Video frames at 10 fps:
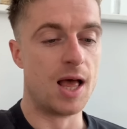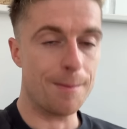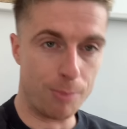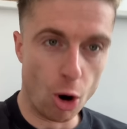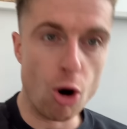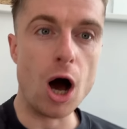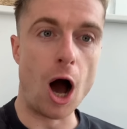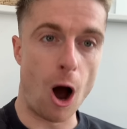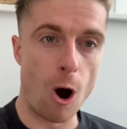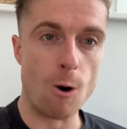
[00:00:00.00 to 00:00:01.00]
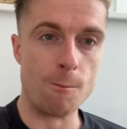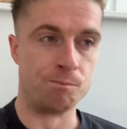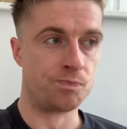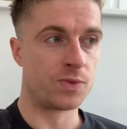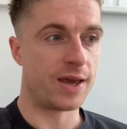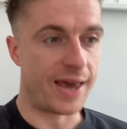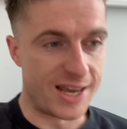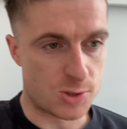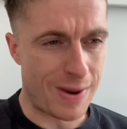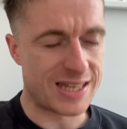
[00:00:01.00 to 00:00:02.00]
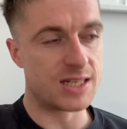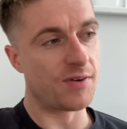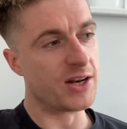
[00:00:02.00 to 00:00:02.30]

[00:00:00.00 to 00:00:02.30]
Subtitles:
But at home, it's massive.